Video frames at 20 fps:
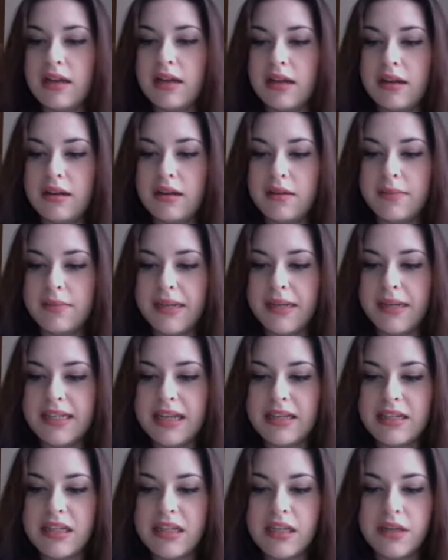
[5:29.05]
I
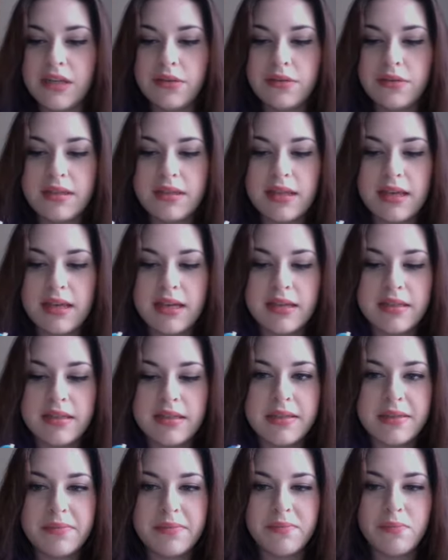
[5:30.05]
tend to use
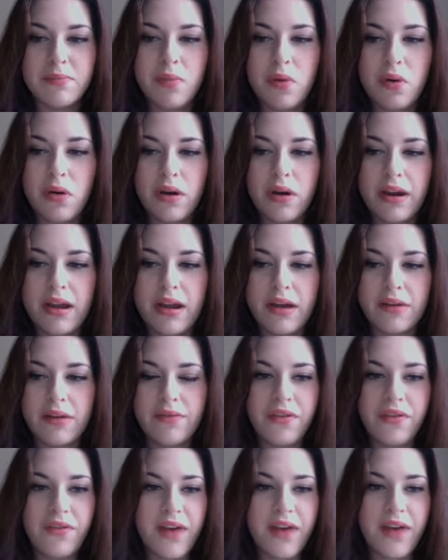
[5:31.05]
this more out
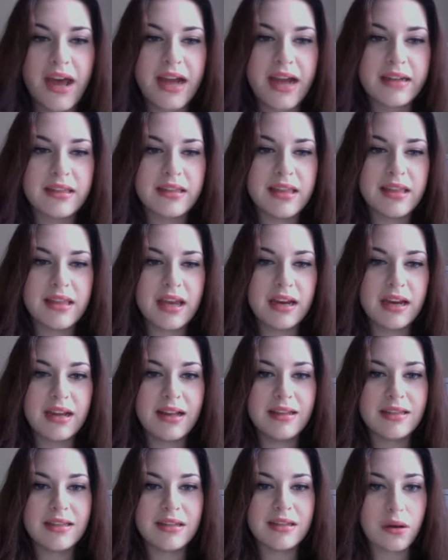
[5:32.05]
of the fact that
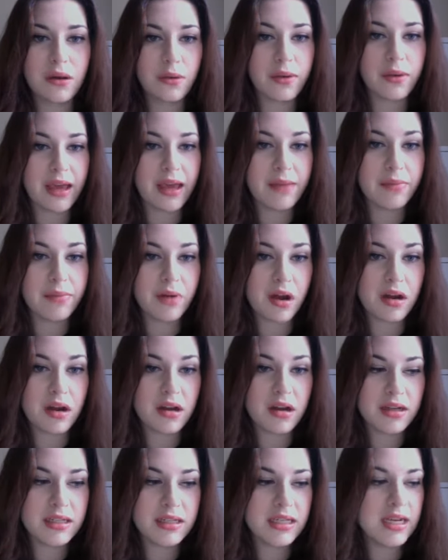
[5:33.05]
it's an okay
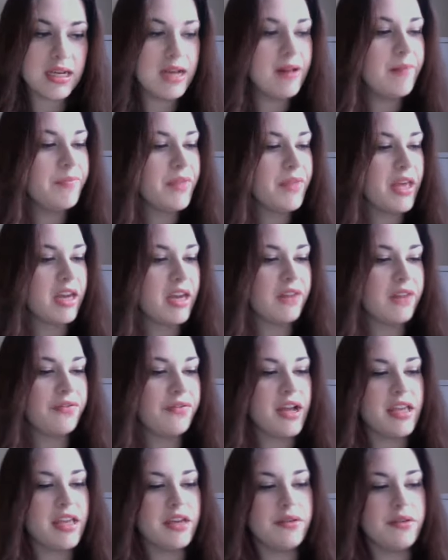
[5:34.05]
product, and if
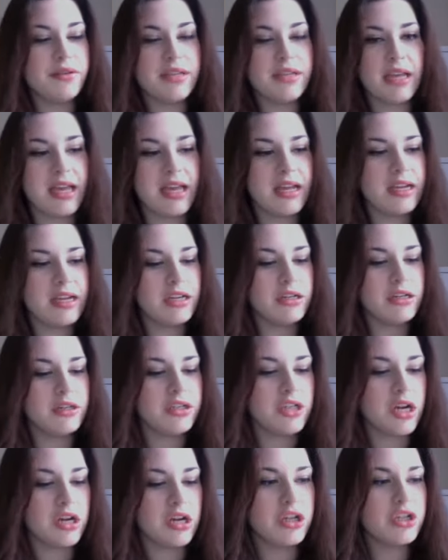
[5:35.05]
I use it in
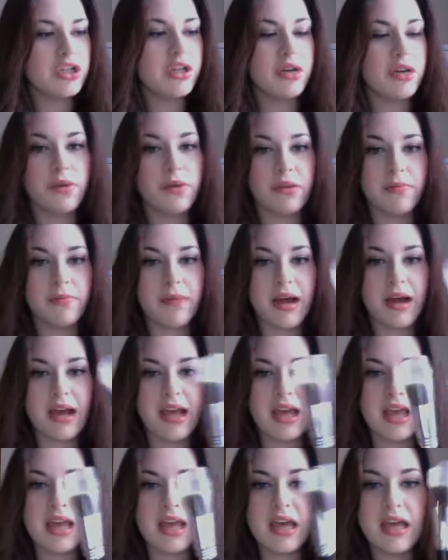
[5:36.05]
conjunction with
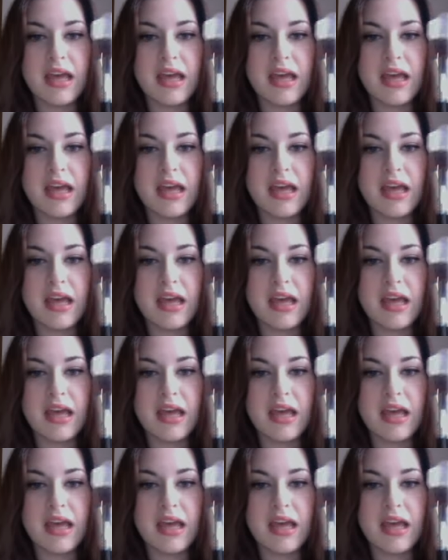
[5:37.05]
my